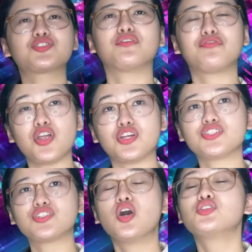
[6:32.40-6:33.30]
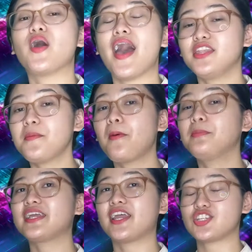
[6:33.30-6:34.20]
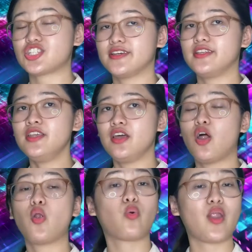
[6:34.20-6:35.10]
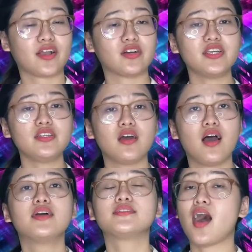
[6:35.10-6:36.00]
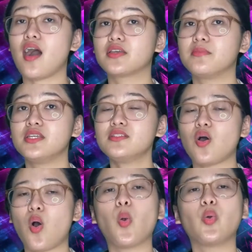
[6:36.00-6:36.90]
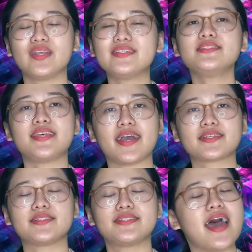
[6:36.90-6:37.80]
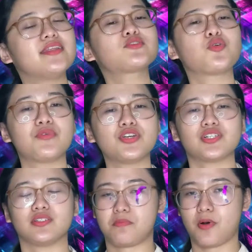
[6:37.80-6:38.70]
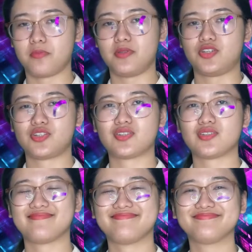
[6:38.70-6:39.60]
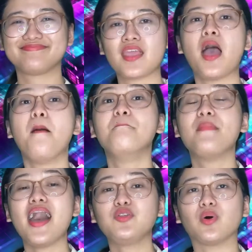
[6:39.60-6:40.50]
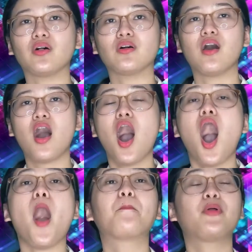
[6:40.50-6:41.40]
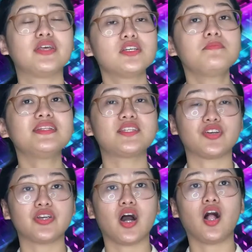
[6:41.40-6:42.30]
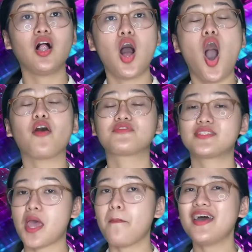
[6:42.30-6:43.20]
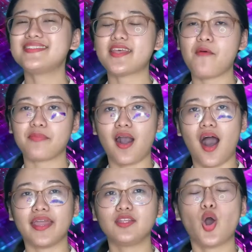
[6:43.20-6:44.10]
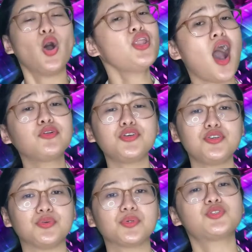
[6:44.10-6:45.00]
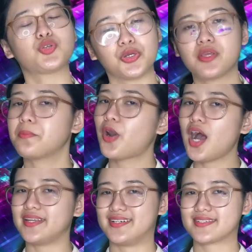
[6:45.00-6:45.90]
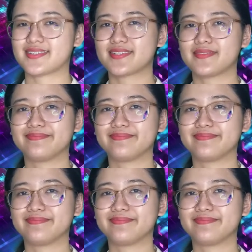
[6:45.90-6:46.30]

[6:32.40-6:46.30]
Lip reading: refers to any publication, record, document, or written text that is commercially published. Manual, a printed material of step-by-step guide on how to use certain products.